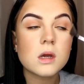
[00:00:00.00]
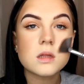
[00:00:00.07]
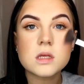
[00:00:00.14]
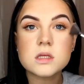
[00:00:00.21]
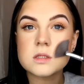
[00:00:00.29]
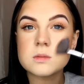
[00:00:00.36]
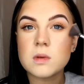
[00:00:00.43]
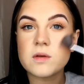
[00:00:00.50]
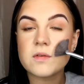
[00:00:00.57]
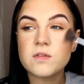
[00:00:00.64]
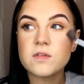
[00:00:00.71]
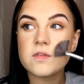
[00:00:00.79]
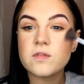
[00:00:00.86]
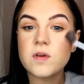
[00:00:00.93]
And this is my
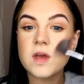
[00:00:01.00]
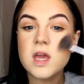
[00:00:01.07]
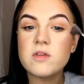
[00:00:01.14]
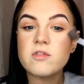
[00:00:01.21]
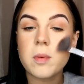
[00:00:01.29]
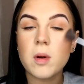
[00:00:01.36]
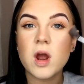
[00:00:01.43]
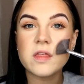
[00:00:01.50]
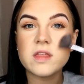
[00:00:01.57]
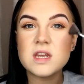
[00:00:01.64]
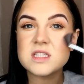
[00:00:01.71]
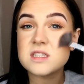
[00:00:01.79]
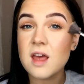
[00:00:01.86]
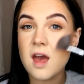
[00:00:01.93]
favourite part. I
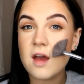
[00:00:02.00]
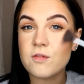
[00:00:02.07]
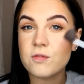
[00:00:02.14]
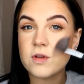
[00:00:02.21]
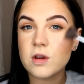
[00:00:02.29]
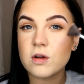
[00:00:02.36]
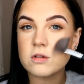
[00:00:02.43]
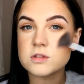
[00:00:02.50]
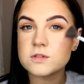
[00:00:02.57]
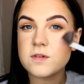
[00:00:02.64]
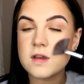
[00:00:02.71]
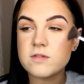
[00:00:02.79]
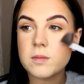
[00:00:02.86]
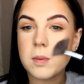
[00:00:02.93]
think this is every girl's
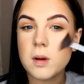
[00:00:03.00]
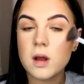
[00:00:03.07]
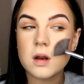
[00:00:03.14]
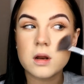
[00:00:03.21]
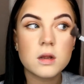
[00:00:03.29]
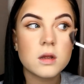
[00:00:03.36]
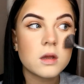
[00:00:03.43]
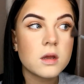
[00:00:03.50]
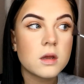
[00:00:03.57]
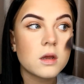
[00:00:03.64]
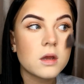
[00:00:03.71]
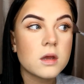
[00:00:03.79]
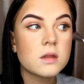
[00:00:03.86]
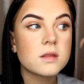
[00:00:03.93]
favourite part.
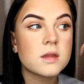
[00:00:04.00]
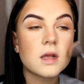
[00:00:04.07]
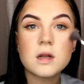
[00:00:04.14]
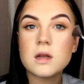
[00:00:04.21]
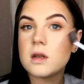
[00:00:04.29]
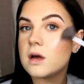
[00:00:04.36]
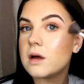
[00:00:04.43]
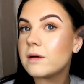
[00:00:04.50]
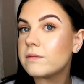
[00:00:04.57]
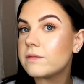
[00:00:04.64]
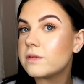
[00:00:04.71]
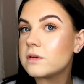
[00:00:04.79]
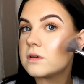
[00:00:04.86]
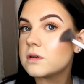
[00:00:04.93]
They
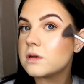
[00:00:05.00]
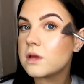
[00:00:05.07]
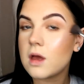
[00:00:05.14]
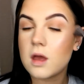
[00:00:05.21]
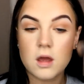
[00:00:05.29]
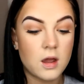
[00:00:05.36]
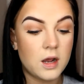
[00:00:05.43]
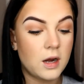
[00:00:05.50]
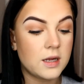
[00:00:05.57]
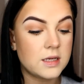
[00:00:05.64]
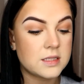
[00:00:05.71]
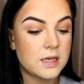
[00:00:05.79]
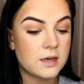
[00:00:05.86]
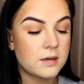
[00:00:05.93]
love
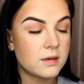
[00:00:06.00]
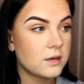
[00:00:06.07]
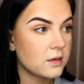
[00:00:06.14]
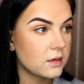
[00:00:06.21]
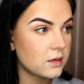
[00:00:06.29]
highlighting.